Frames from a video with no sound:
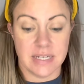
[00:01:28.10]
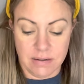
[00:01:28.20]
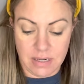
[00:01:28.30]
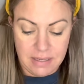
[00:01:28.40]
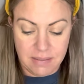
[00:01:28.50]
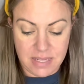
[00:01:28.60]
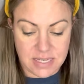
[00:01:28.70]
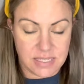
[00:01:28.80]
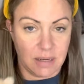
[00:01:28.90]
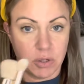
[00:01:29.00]
In
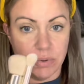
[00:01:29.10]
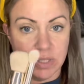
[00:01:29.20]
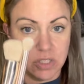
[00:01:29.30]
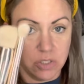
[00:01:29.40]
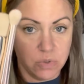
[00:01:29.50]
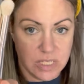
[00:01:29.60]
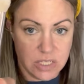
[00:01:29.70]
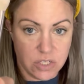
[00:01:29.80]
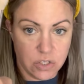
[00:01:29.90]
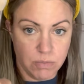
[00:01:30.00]
this, I'm going to use these
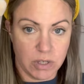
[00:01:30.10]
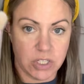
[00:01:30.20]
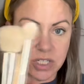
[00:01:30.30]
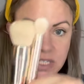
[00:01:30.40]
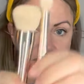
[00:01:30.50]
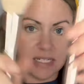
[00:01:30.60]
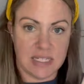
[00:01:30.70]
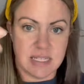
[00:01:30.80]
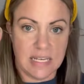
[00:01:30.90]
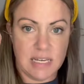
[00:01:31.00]
two brushes. It's
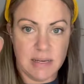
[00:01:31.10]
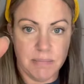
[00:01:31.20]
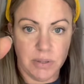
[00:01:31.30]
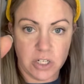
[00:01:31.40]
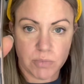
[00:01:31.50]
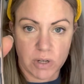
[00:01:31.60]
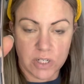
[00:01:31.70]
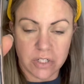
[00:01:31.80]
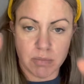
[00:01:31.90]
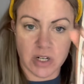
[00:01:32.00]
the blush
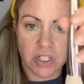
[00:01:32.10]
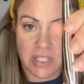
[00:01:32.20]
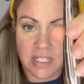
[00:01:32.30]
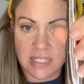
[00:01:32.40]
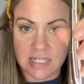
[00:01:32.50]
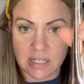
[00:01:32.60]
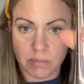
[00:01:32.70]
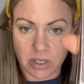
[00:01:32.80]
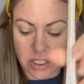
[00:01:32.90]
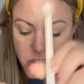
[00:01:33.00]
bronzer brush and the detail
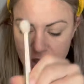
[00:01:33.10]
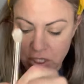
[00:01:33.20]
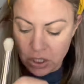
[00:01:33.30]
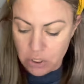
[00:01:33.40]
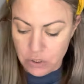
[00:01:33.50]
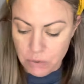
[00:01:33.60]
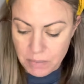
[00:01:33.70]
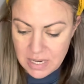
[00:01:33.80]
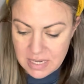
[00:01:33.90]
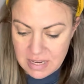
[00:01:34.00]
brush. You
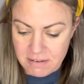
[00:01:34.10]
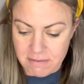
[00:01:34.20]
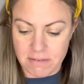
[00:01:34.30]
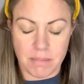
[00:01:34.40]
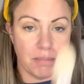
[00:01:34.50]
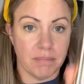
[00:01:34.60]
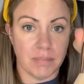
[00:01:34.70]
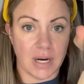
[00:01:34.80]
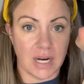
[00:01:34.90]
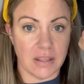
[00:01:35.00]
may have
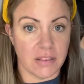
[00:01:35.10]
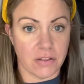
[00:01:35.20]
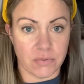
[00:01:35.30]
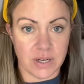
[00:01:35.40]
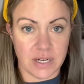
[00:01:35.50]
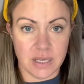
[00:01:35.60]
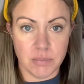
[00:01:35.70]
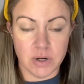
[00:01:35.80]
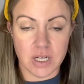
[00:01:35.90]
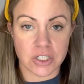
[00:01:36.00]
bought the 3D
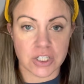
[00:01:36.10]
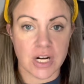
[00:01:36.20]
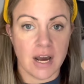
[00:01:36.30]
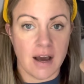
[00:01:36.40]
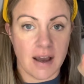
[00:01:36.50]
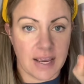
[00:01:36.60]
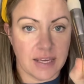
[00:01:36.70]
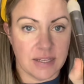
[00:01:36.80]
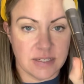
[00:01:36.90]
brush, and